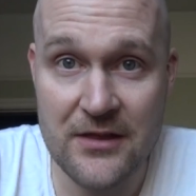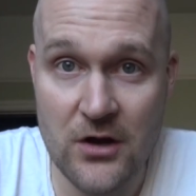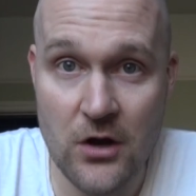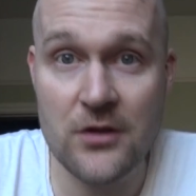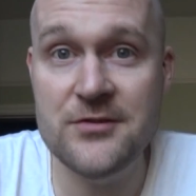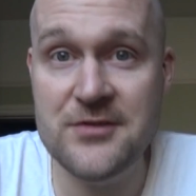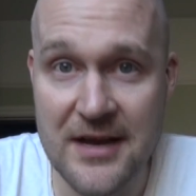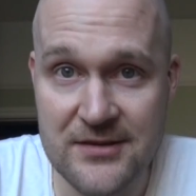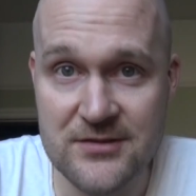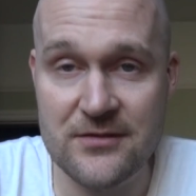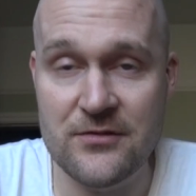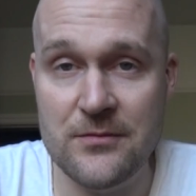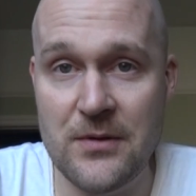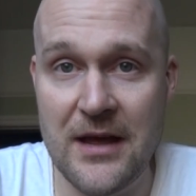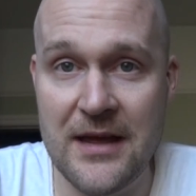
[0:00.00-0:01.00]
the context
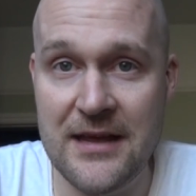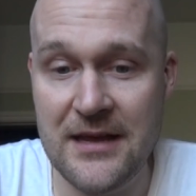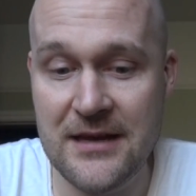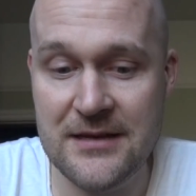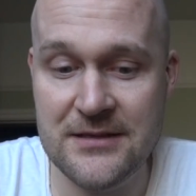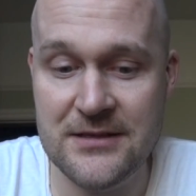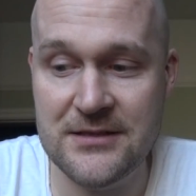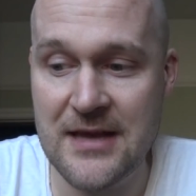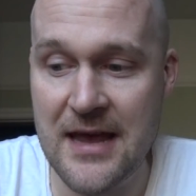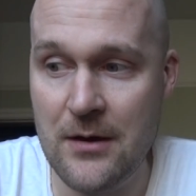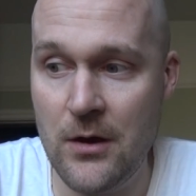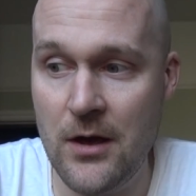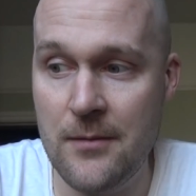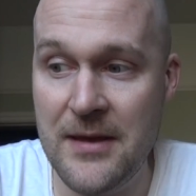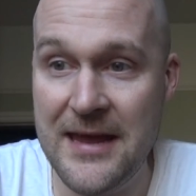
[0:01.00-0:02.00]
of the play, it is
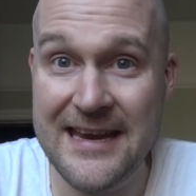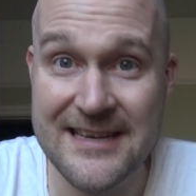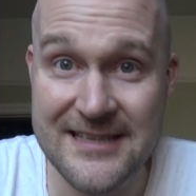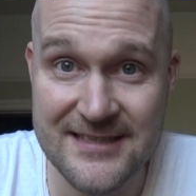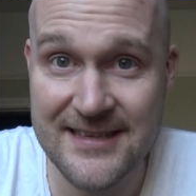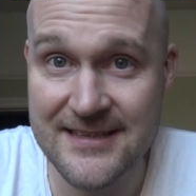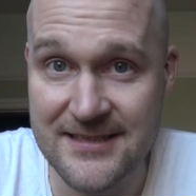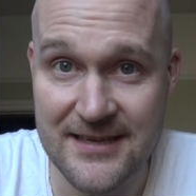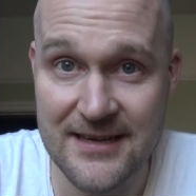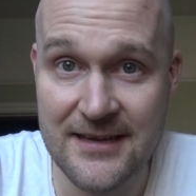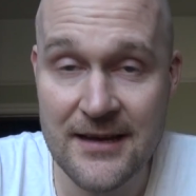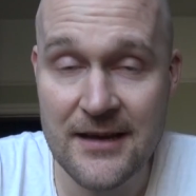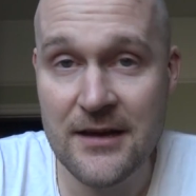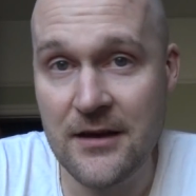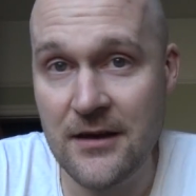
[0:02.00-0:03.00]
set um, in a city
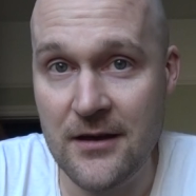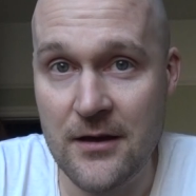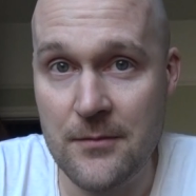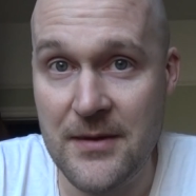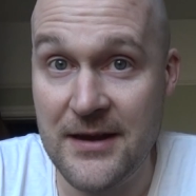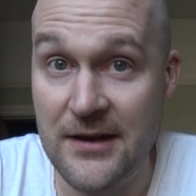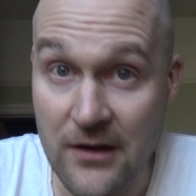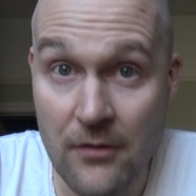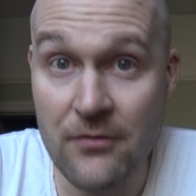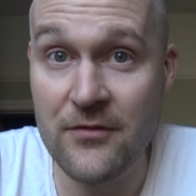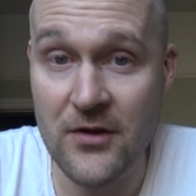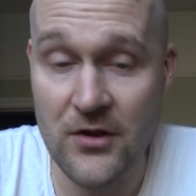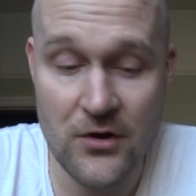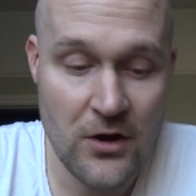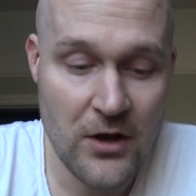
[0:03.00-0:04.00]
um, in
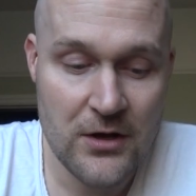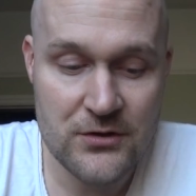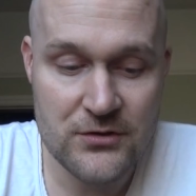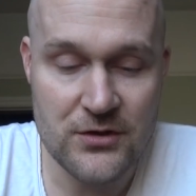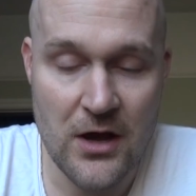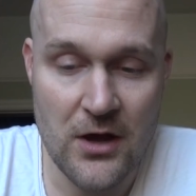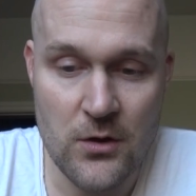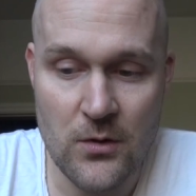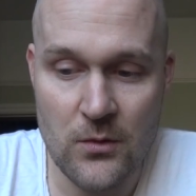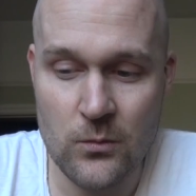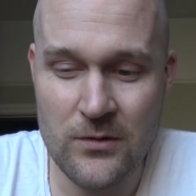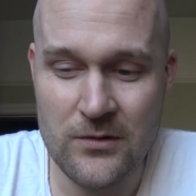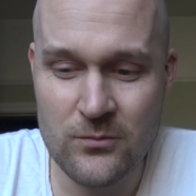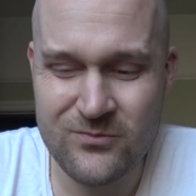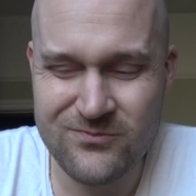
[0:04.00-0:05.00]
London. So
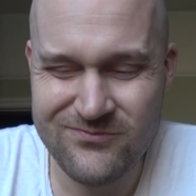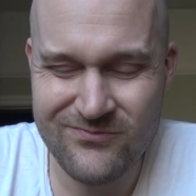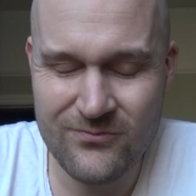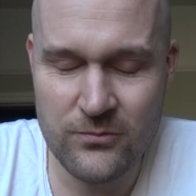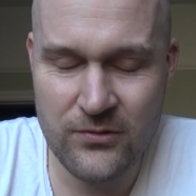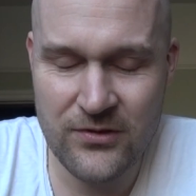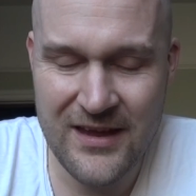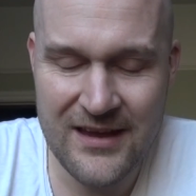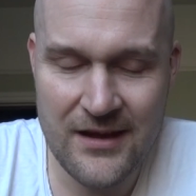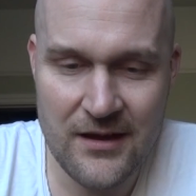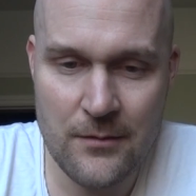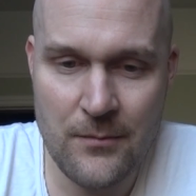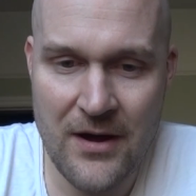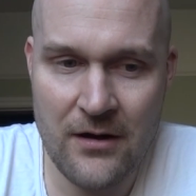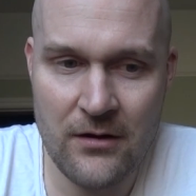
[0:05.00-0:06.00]
we're thinking
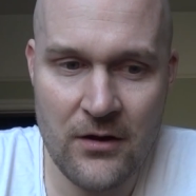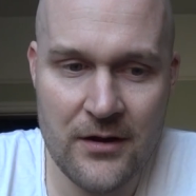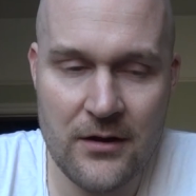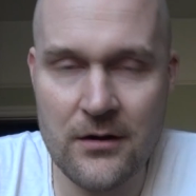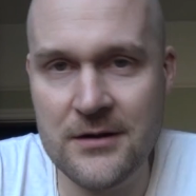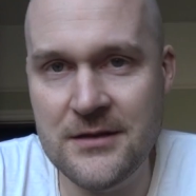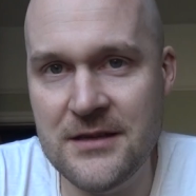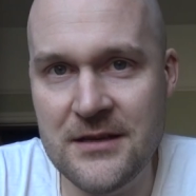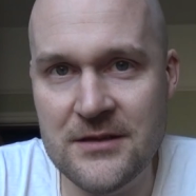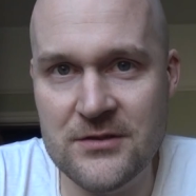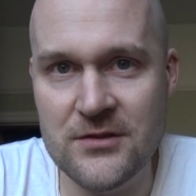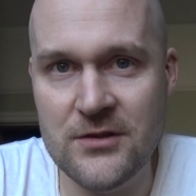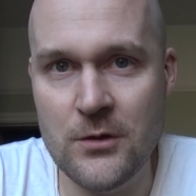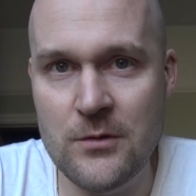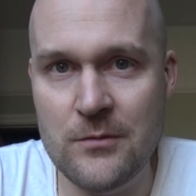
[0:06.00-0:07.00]
about like ideas
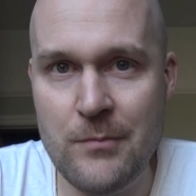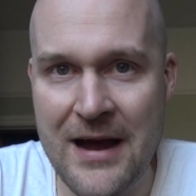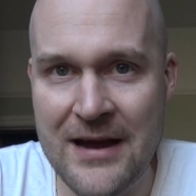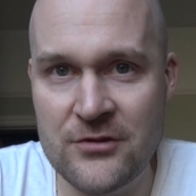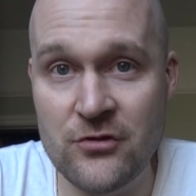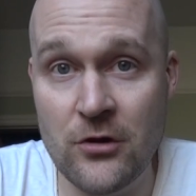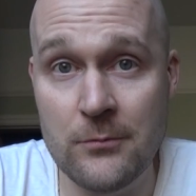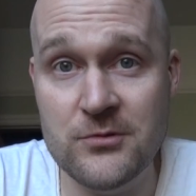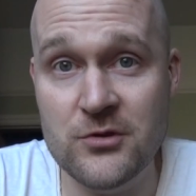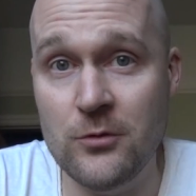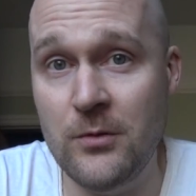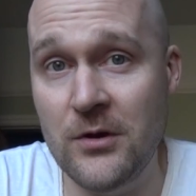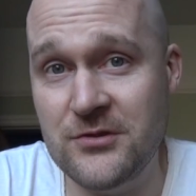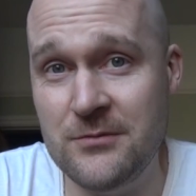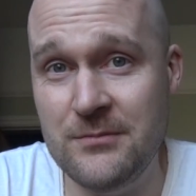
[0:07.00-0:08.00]
to do with backdrops or
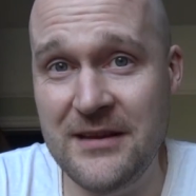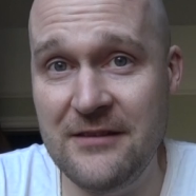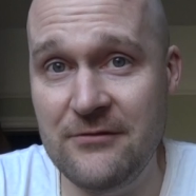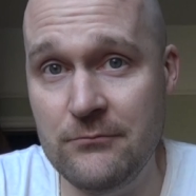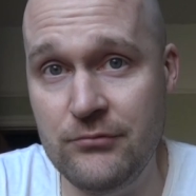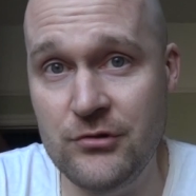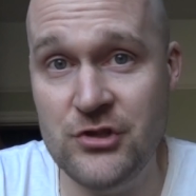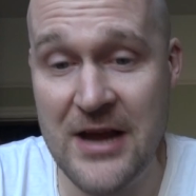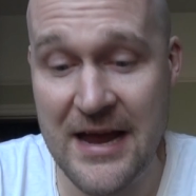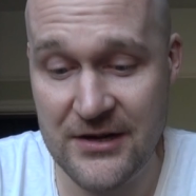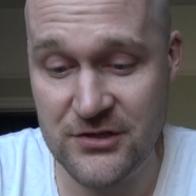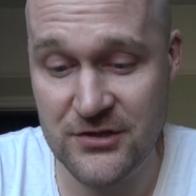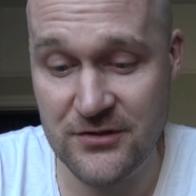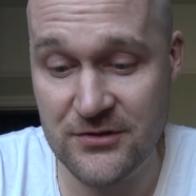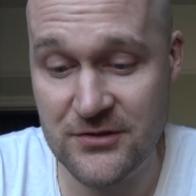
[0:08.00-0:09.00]
possibly even
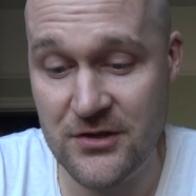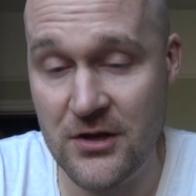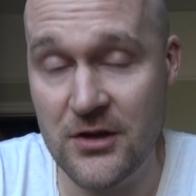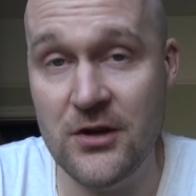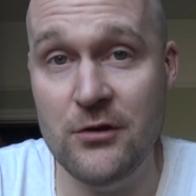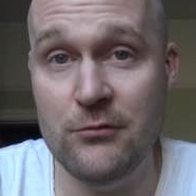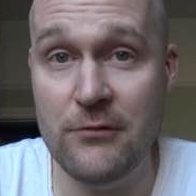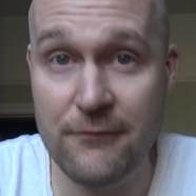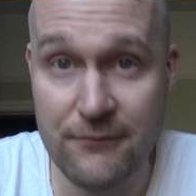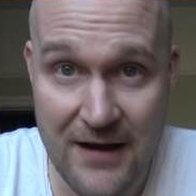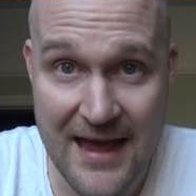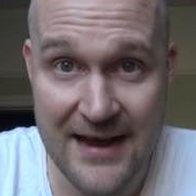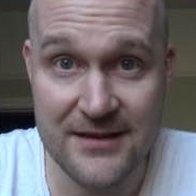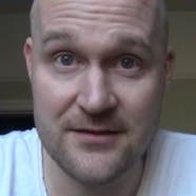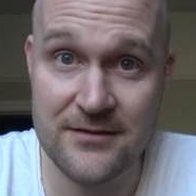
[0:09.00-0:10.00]
projections that are going to
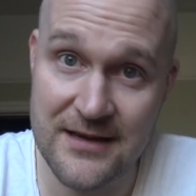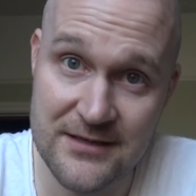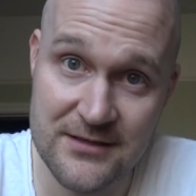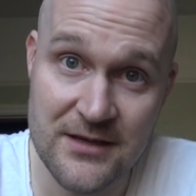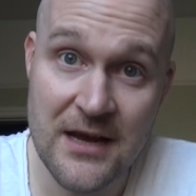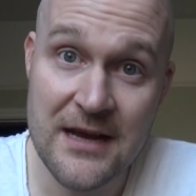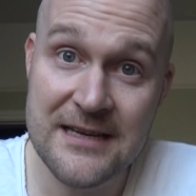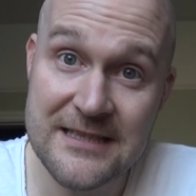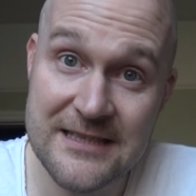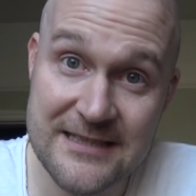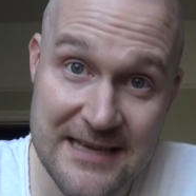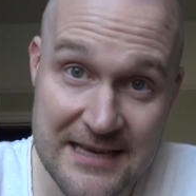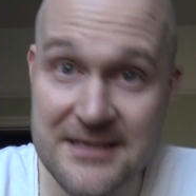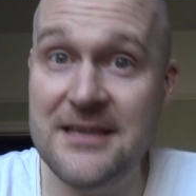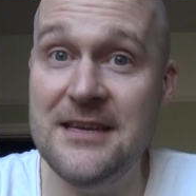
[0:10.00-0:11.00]
reflect this
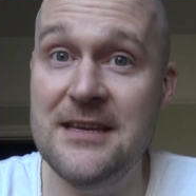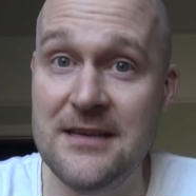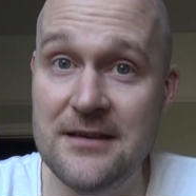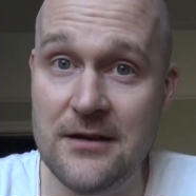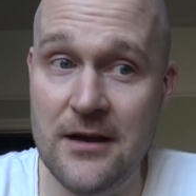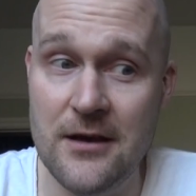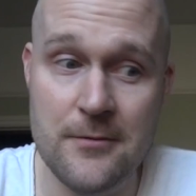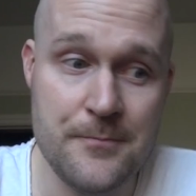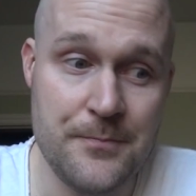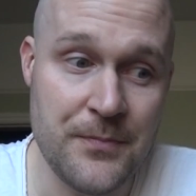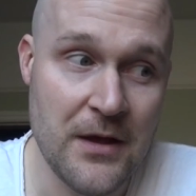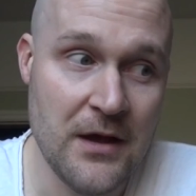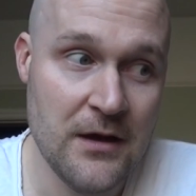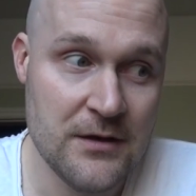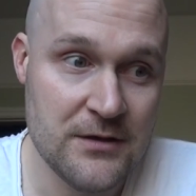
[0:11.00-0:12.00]
city city um,
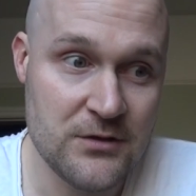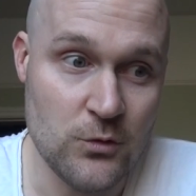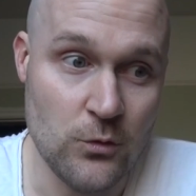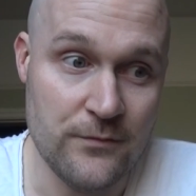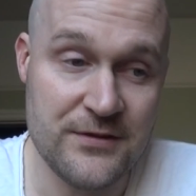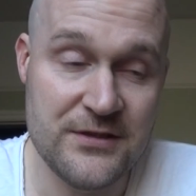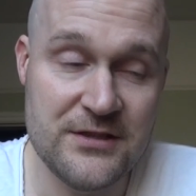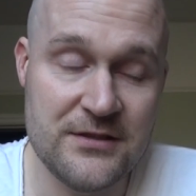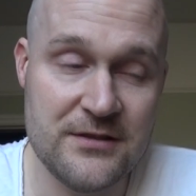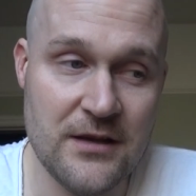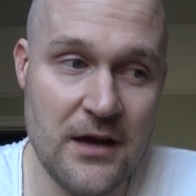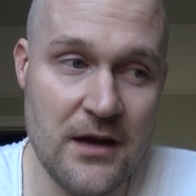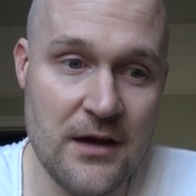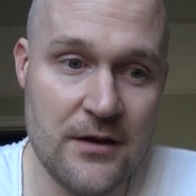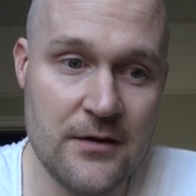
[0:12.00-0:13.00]
sort of
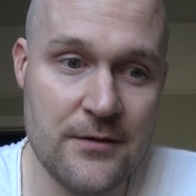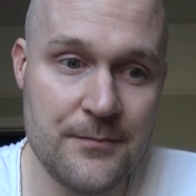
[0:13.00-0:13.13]
uh,